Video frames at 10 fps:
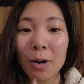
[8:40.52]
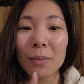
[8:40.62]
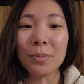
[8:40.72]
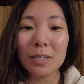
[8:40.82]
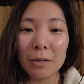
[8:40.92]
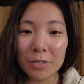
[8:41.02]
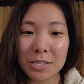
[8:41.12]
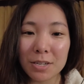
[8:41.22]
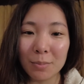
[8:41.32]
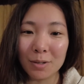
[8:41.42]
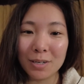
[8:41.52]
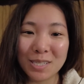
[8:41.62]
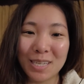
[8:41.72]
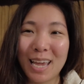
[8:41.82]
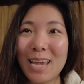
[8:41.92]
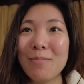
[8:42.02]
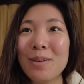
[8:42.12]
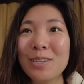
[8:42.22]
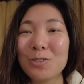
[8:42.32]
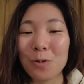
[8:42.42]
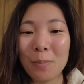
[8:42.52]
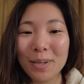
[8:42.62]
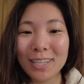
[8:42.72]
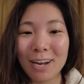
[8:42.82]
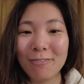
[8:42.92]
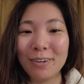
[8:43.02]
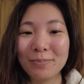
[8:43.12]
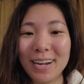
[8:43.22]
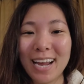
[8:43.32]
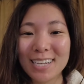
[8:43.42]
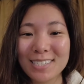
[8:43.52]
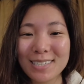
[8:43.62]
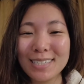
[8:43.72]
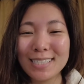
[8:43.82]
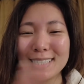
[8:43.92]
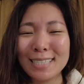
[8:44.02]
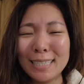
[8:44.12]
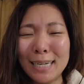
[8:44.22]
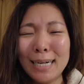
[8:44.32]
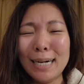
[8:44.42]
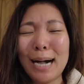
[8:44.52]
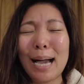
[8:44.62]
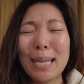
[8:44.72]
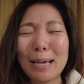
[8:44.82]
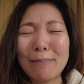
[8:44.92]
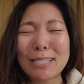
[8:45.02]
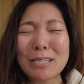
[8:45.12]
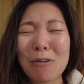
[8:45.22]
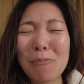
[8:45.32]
Beloved Summer. It's a K-drama that I found by accident and I love it so